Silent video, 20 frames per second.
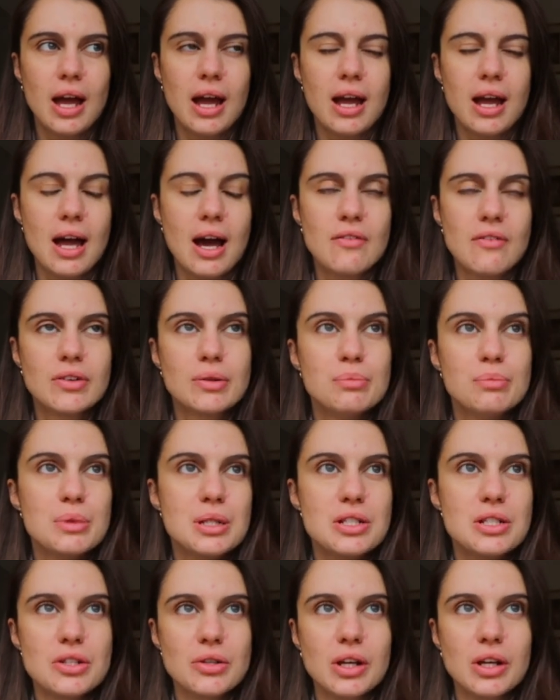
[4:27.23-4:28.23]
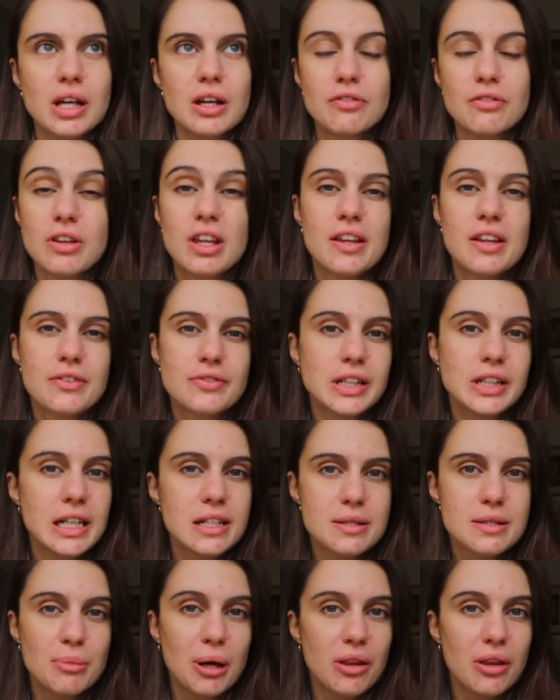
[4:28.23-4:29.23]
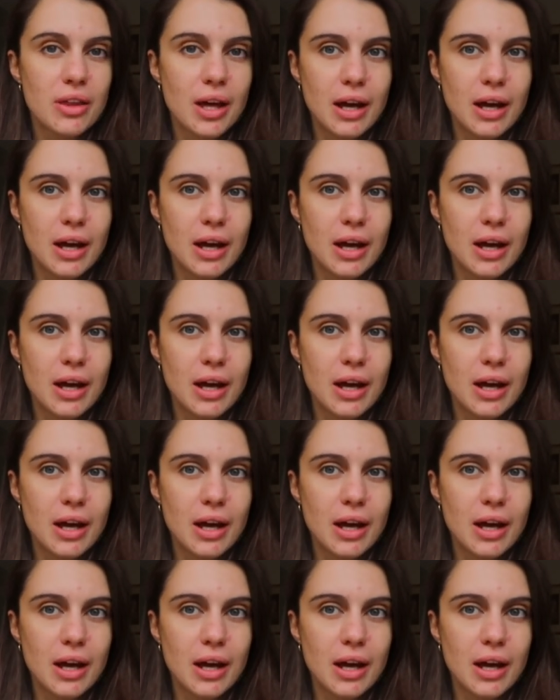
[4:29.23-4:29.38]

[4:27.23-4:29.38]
I haven't been doing it for this first month.